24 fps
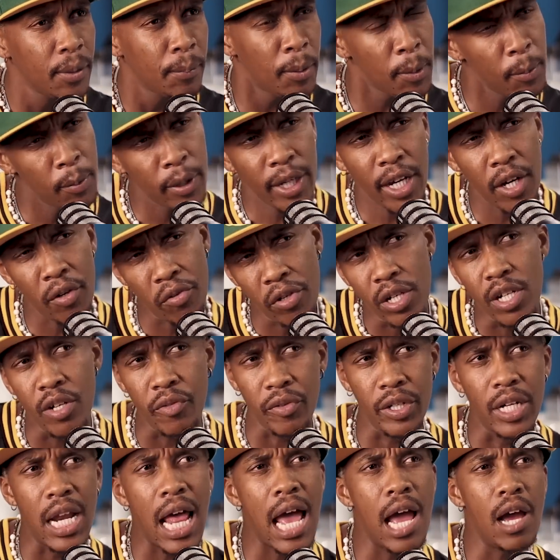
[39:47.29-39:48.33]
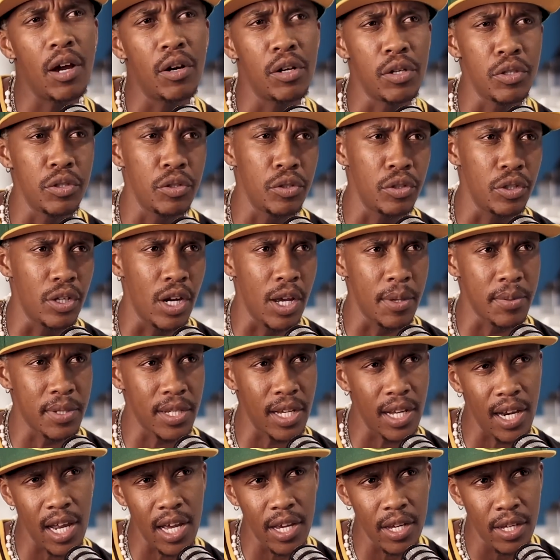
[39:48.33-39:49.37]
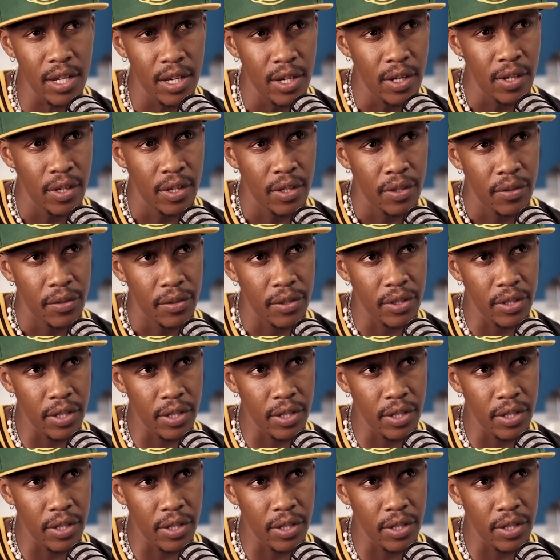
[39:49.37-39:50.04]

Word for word: People can't really rely on you. You know what I'm saying? Brands, like brands don't